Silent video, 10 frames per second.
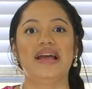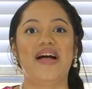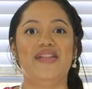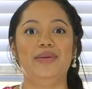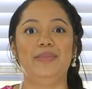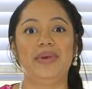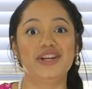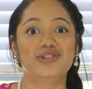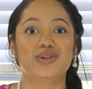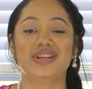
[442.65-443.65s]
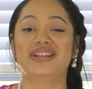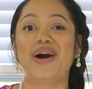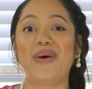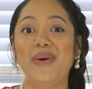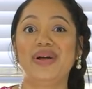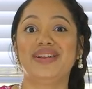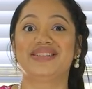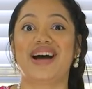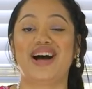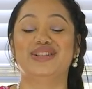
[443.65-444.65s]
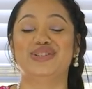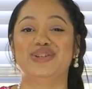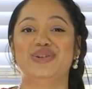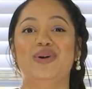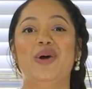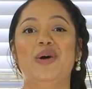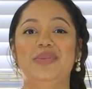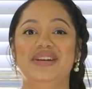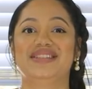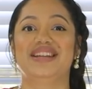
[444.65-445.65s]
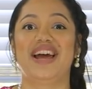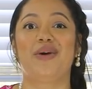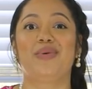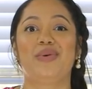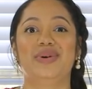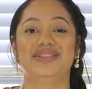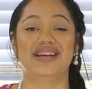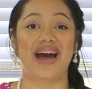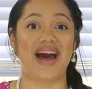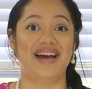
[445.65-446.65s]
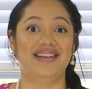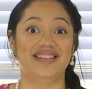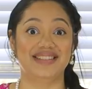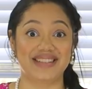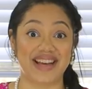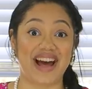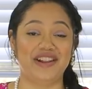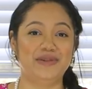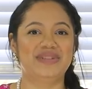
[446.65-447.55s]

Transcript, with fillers: and then make sure that that oil is hot too, because now we're going to add the scallops.